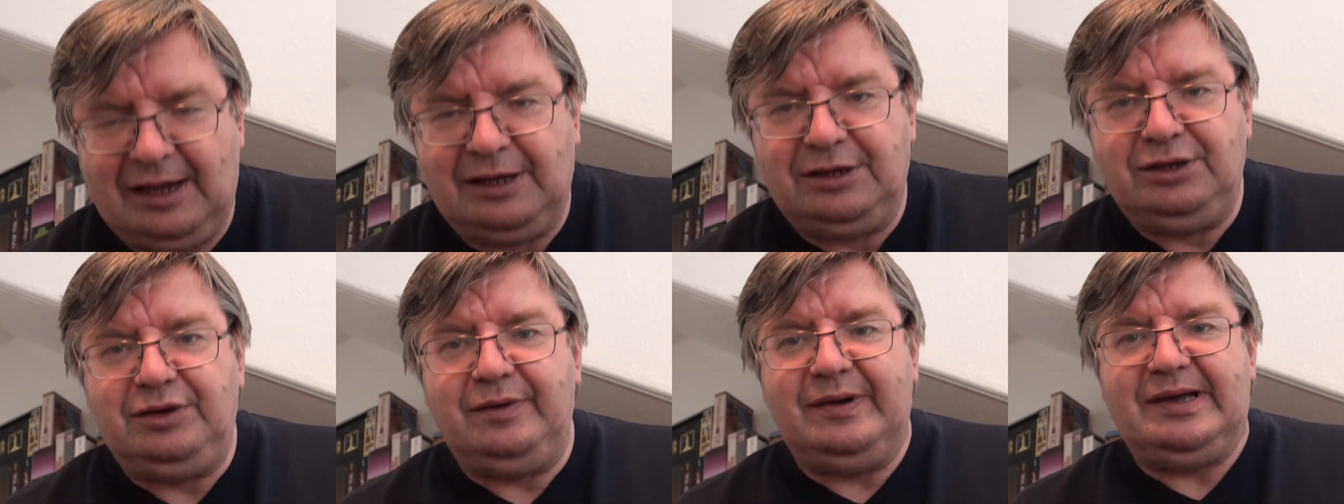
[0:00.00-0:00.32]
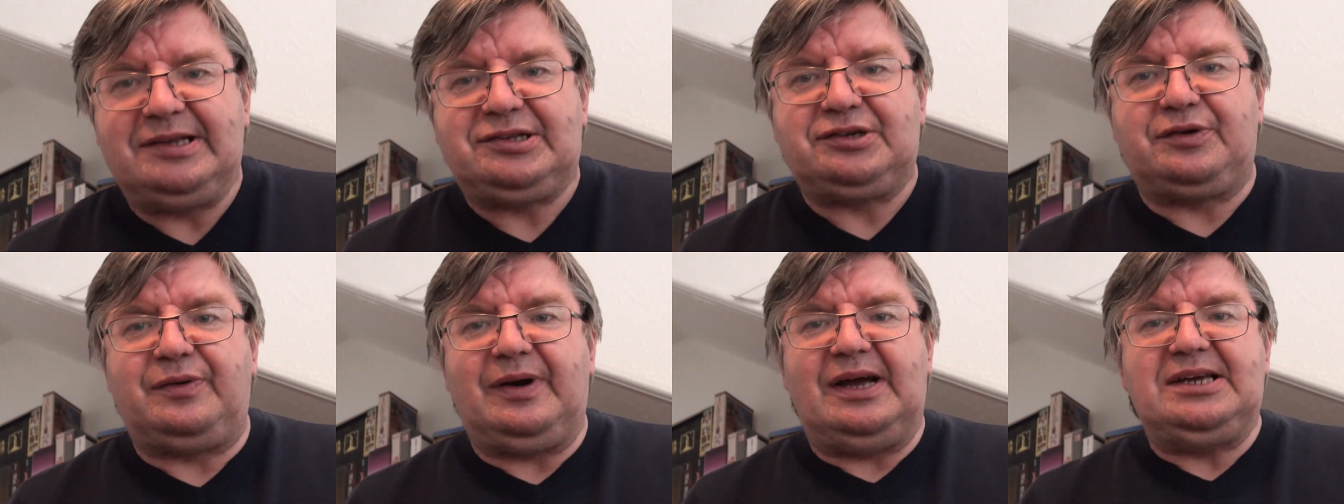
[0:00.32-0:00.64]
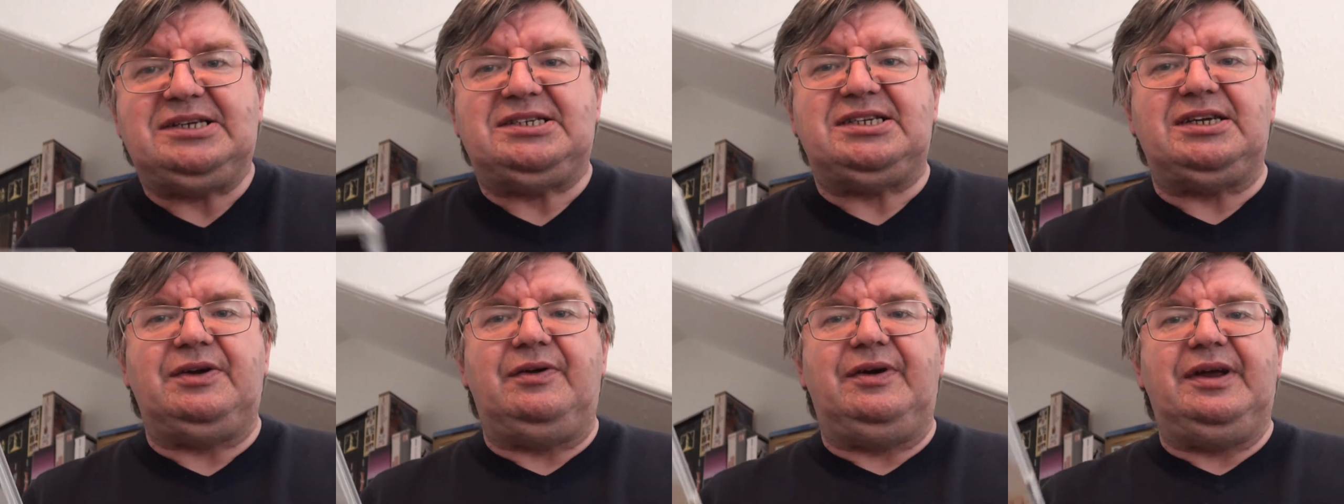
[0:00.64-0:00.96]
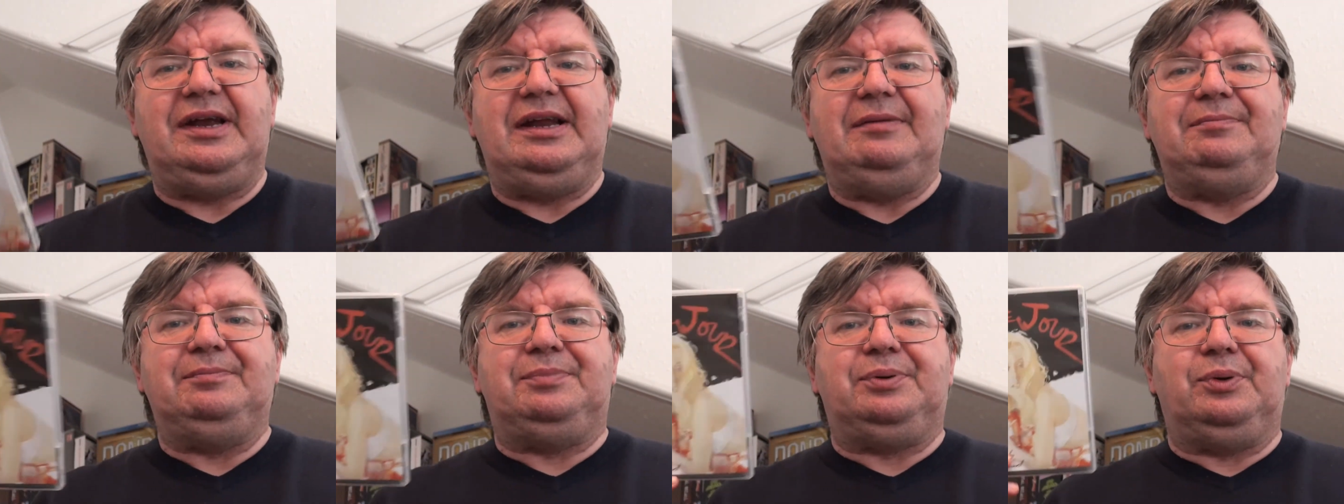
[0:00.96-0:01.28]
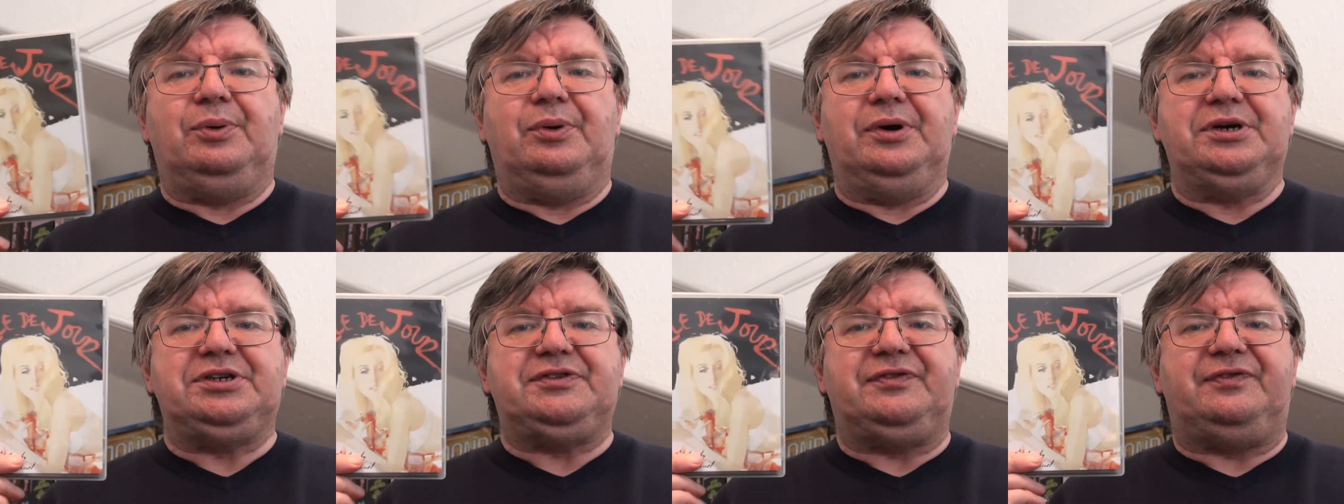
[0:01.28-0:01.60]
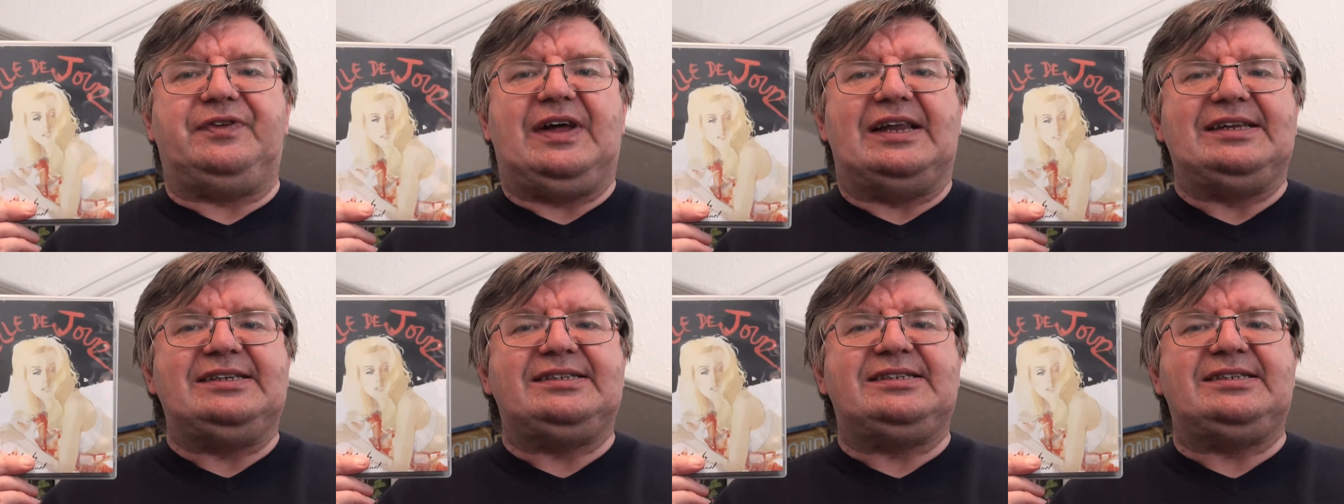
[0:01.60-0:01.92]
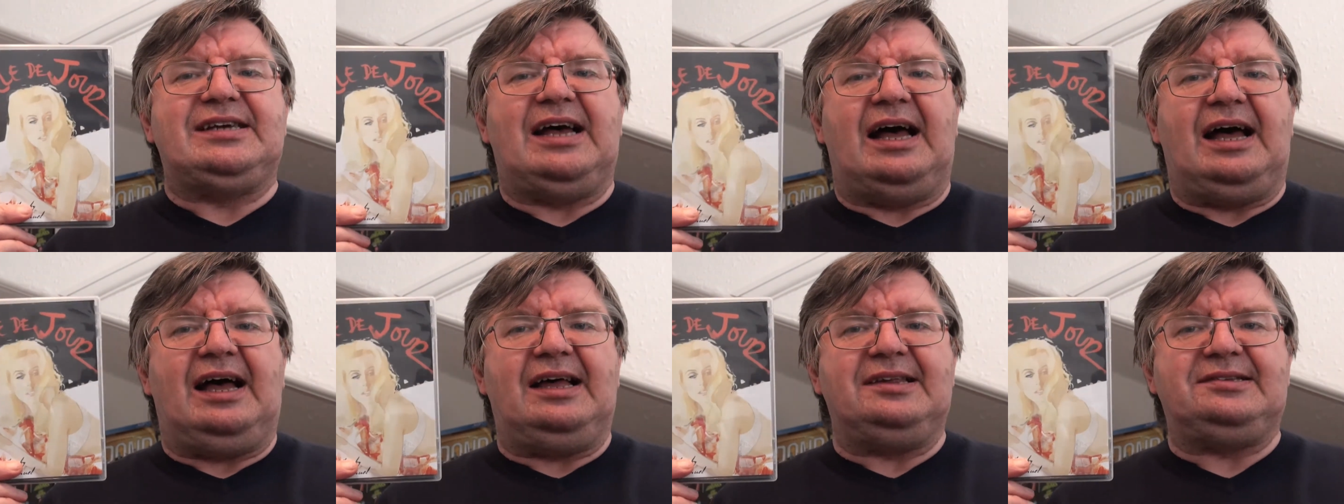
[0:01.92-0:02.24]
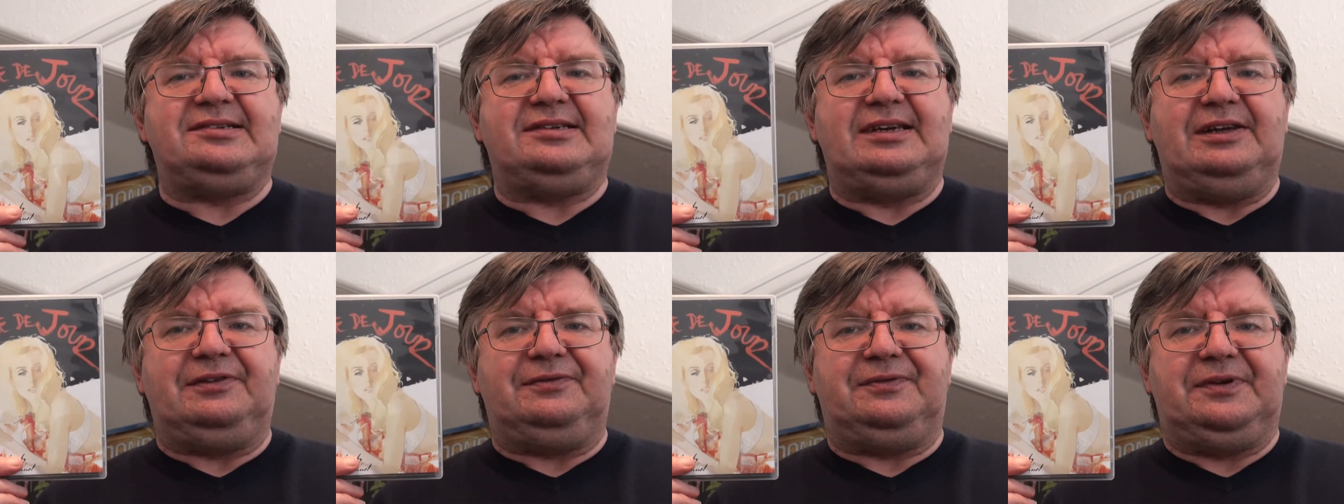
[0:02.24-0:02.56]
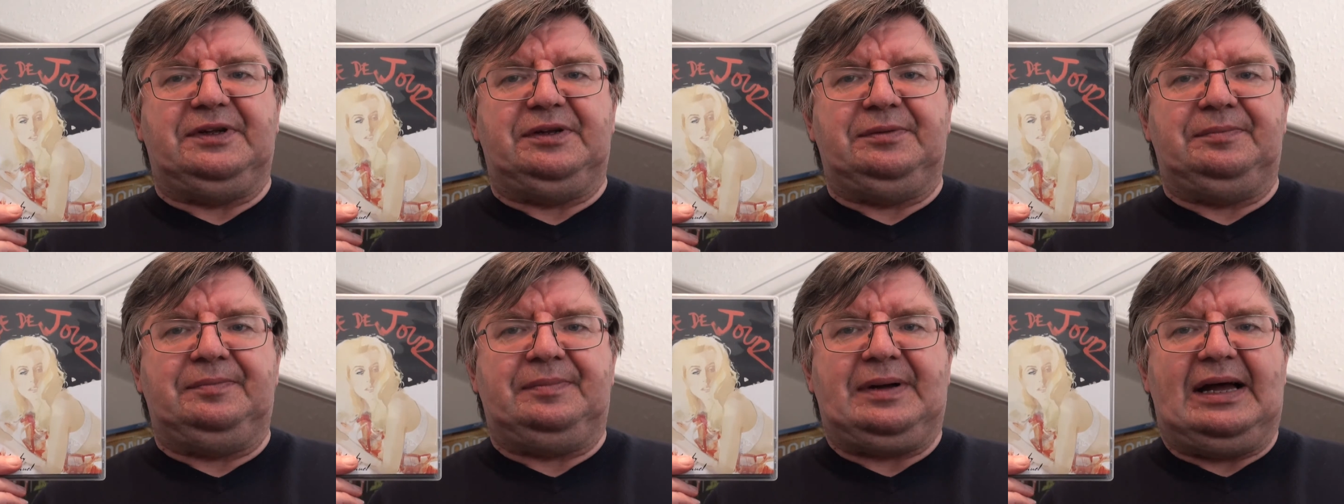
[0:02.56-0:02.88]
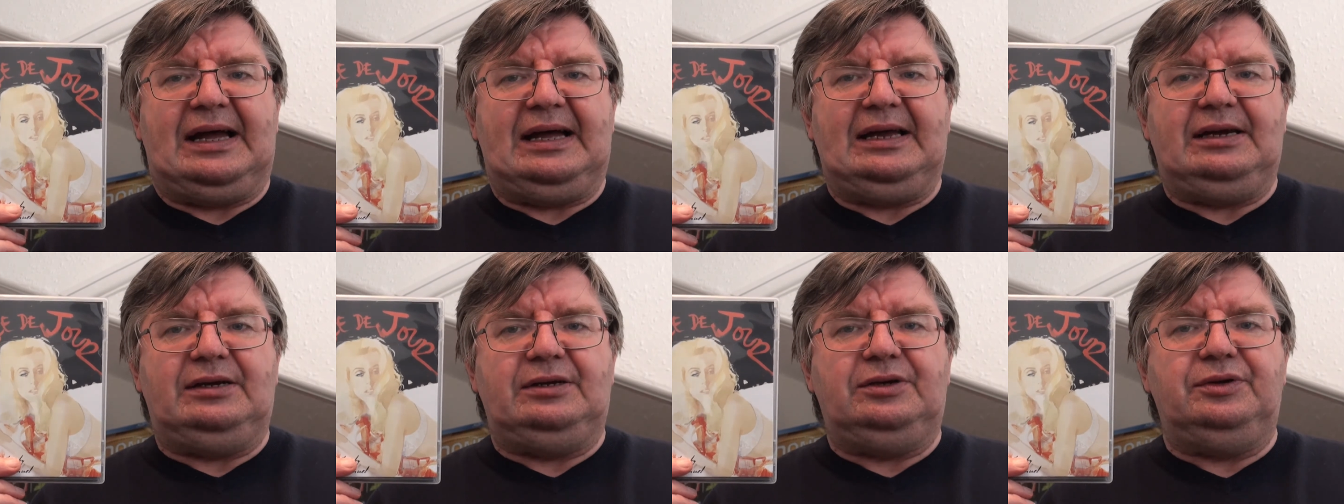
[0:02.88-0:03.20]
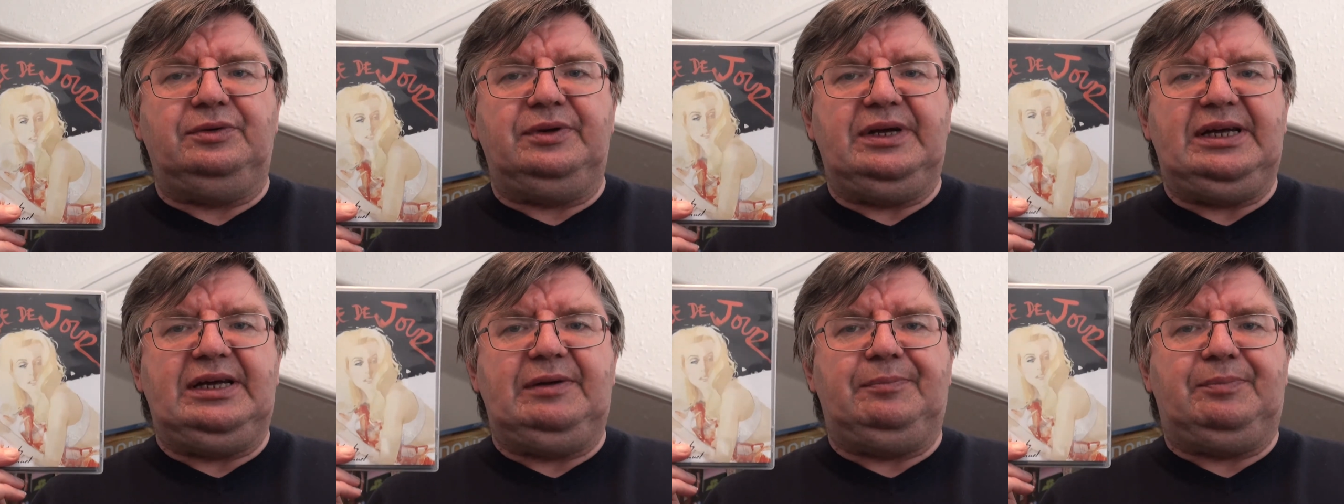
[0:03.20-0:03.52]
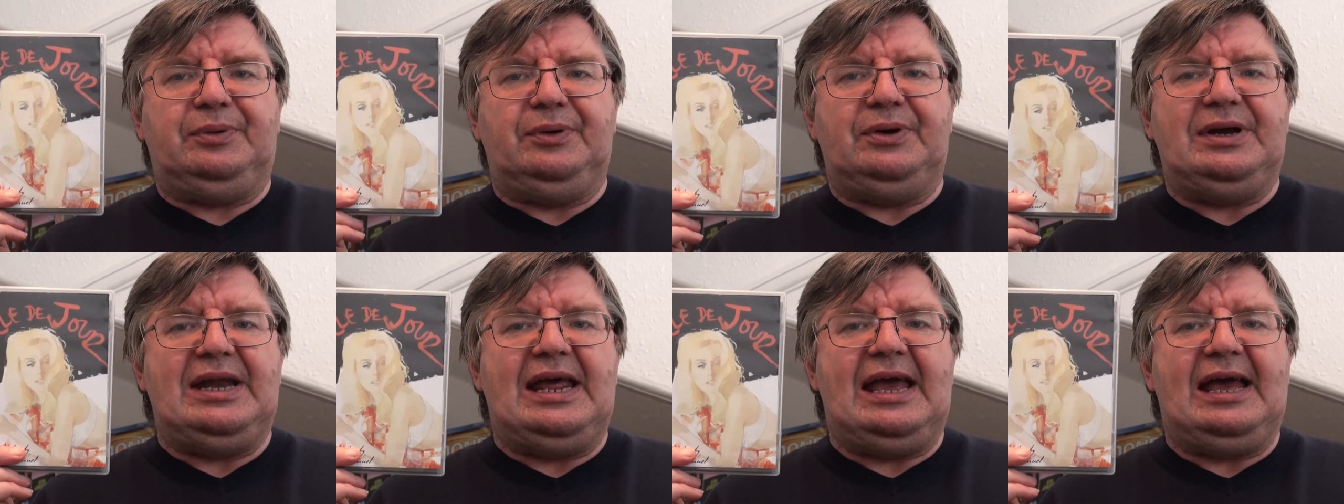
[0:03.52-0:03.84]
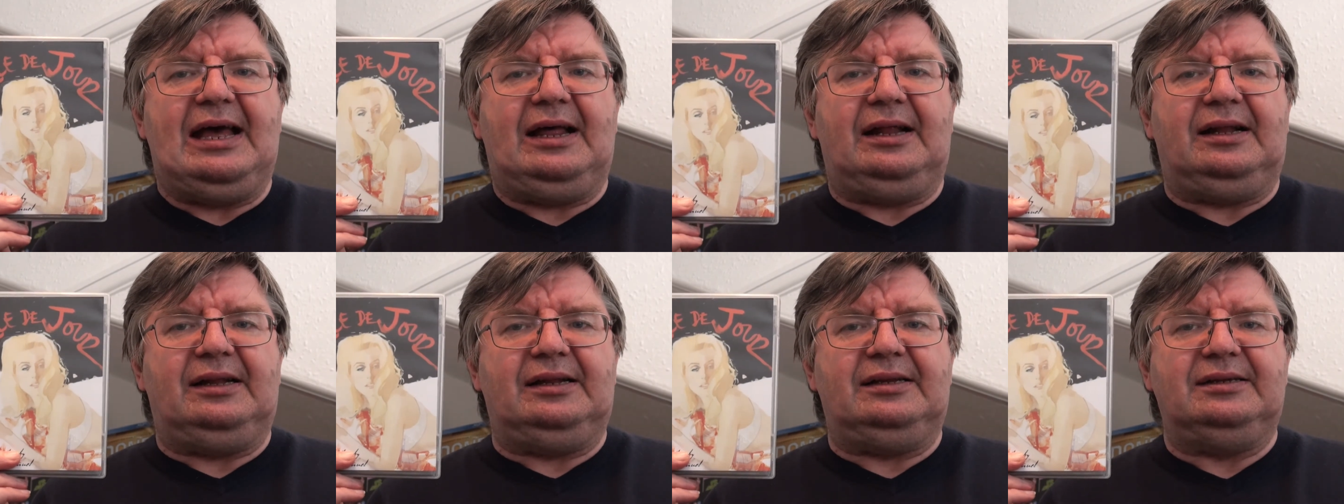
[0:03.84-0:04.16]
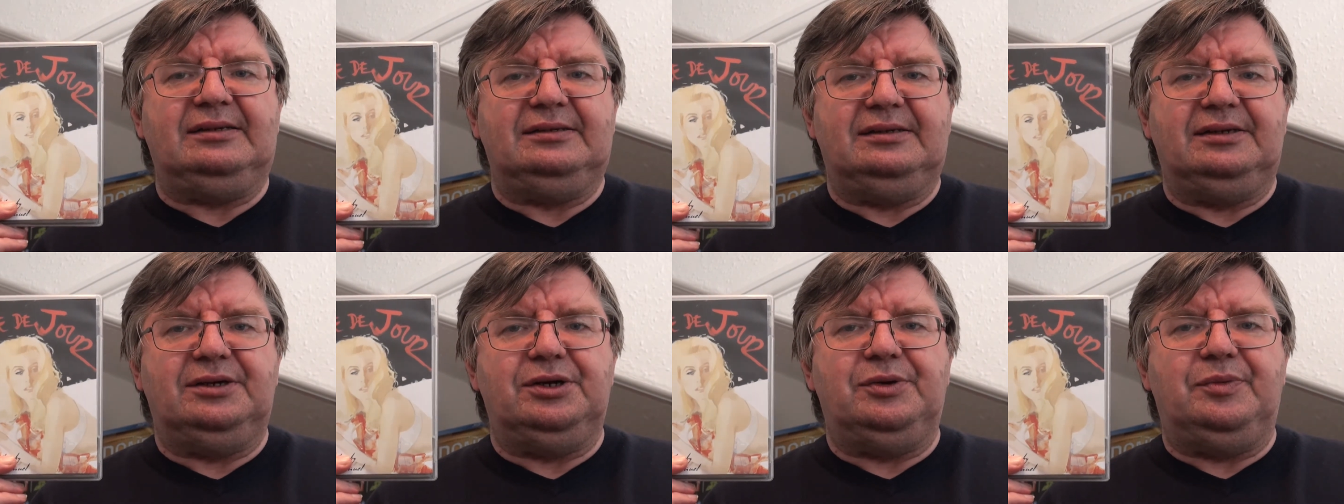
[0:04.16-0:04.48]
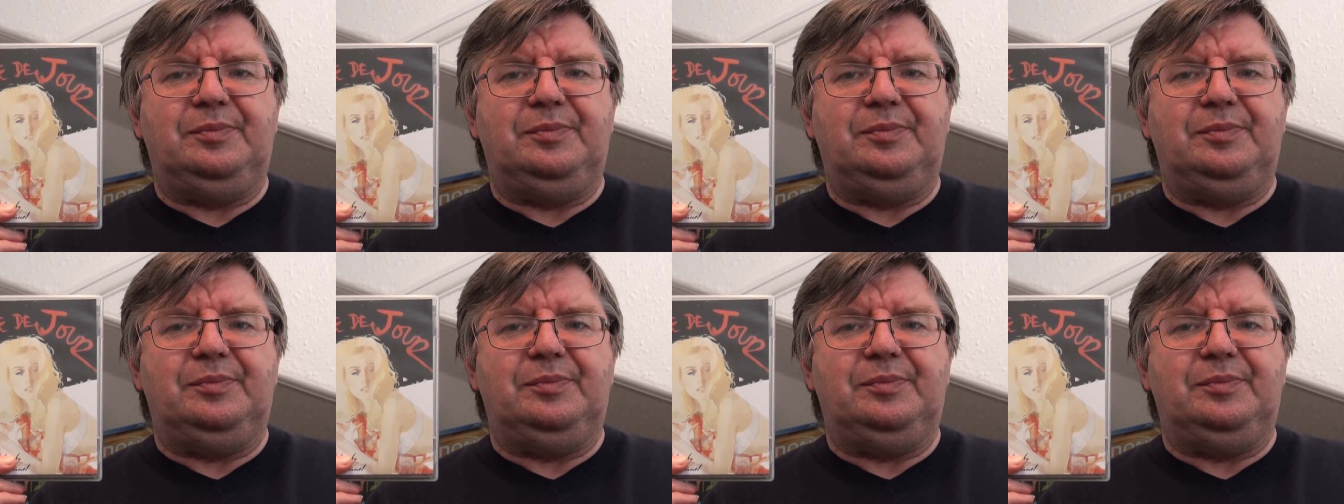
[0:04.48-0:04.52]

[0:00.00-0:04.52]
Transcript: US Criterion import, fantastic film by Louis Bunel